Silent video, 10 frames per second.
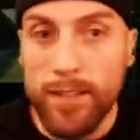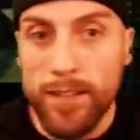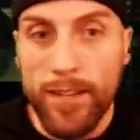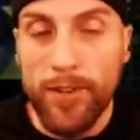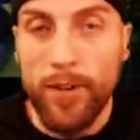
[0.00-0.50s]

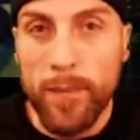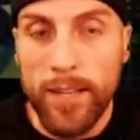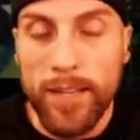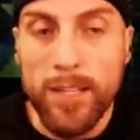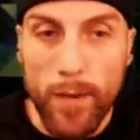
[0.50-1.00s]
and you know what I
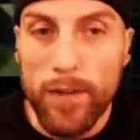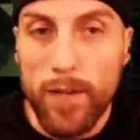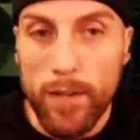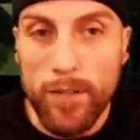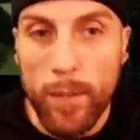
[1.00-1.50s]
mean? That's why they're
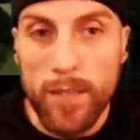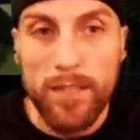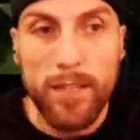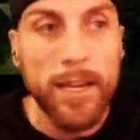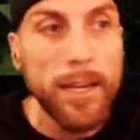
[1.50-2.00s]
ghost busting.